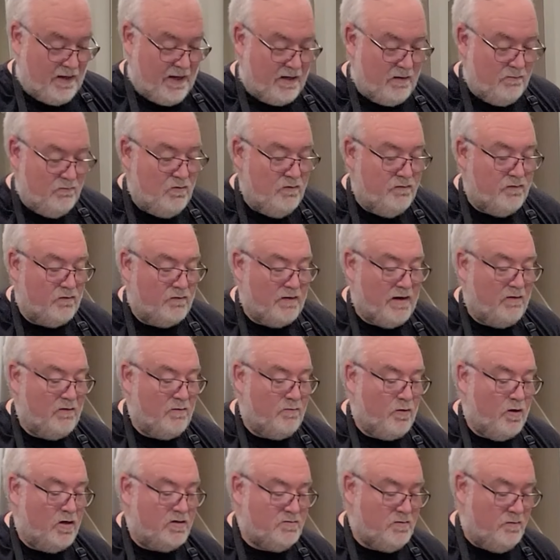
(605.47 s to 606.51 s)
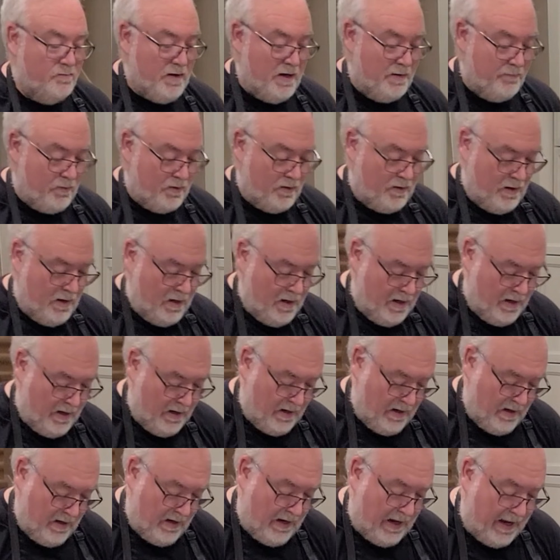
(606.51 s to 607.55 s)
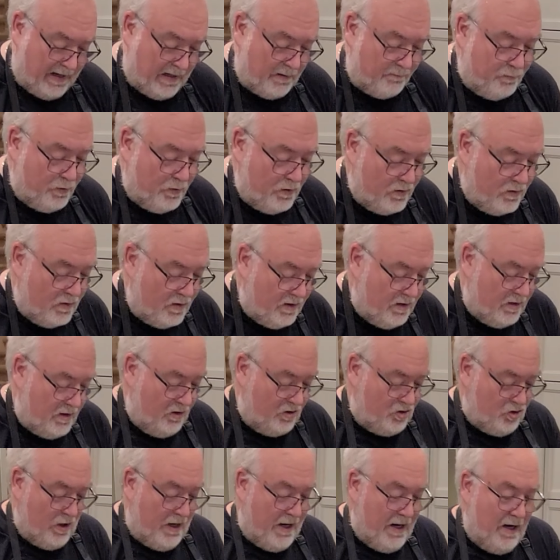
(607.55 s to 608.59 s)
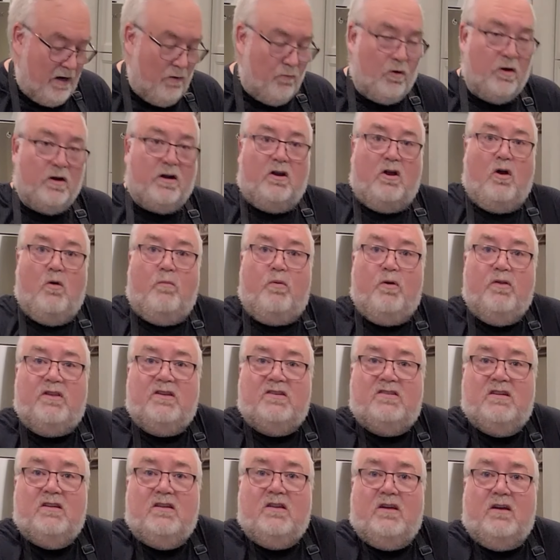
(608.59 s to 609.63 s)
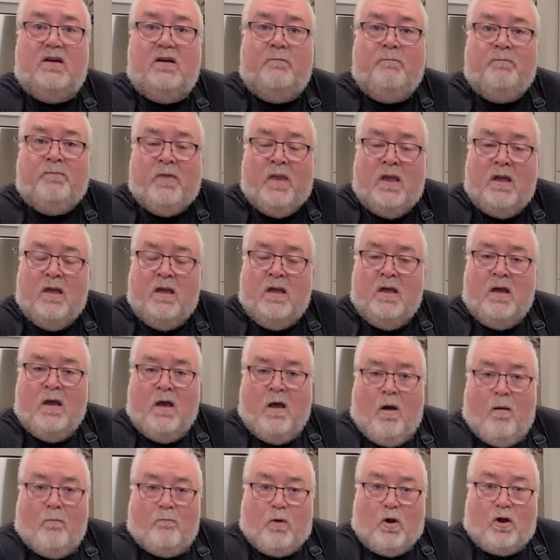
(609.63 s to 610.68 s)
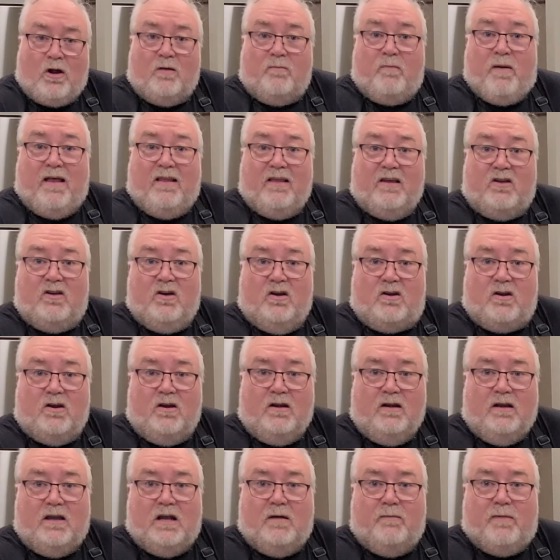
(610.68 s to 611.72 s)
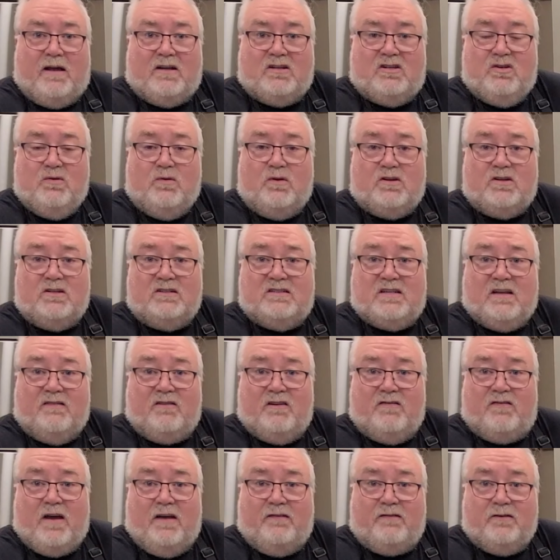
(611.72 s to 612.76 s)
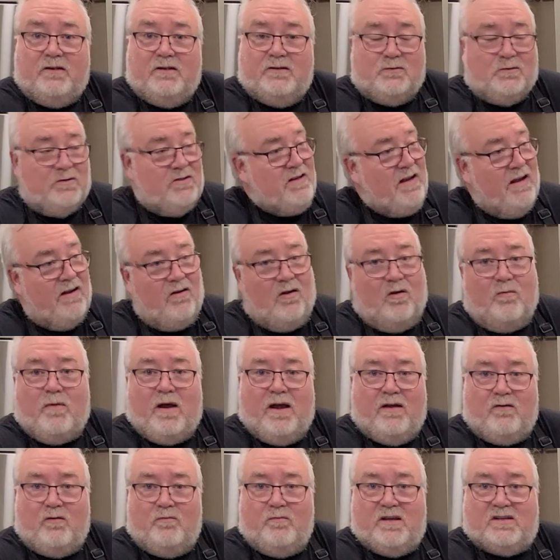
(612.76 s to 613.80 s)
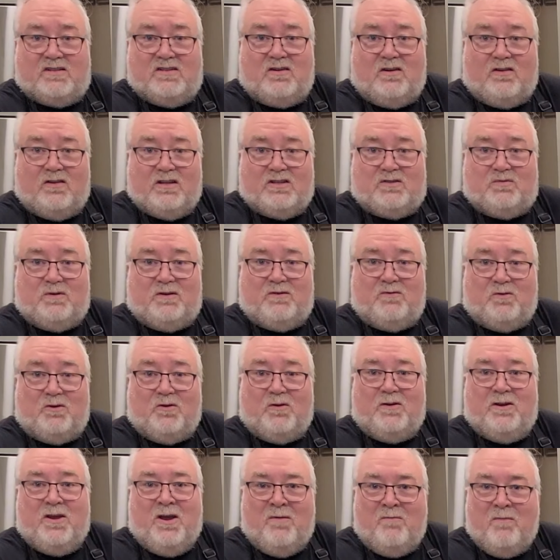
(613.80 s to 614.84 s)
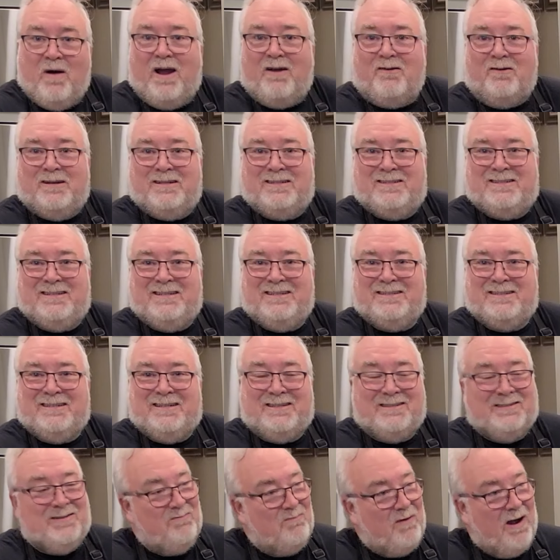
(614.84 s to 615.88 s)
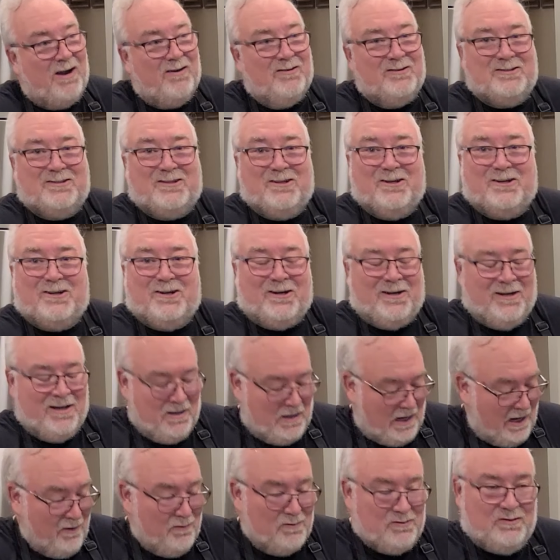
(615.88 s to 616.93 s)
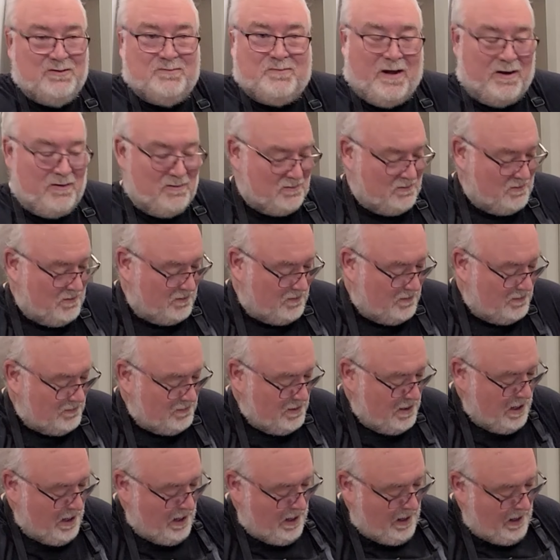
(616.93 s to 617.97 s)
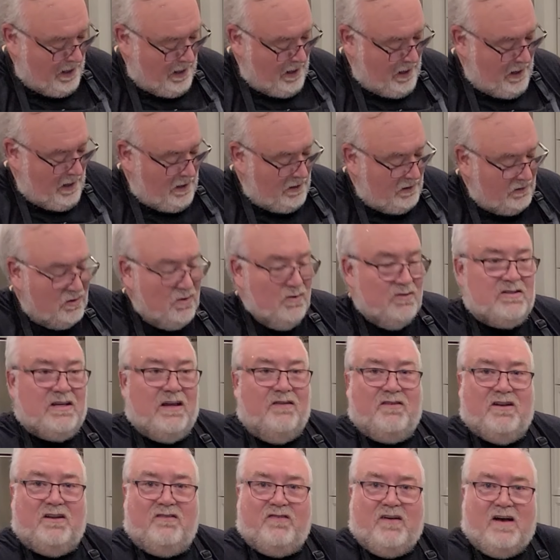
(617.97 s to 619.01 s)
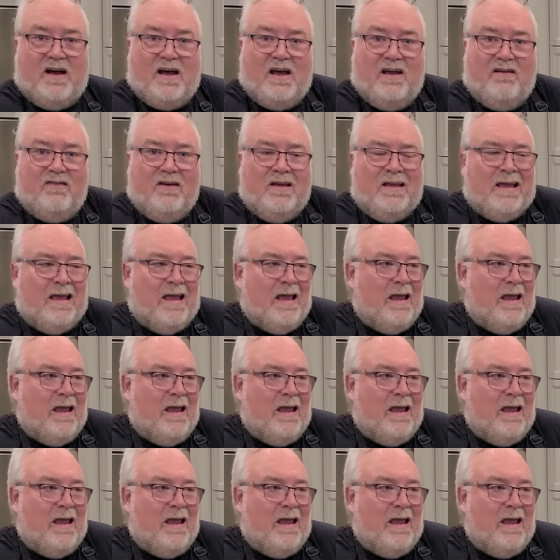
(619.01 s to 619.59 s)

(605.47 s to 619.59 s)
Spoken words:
I can move it around with parchment paper. I can put it on a tray, and we're gonna go put this in the Bark pellet cooker at about 275 degrees. We're staying all Myron mixing on this one. We're Myron seasonings, Myron's cooker. I always use Myron's cookers. 275.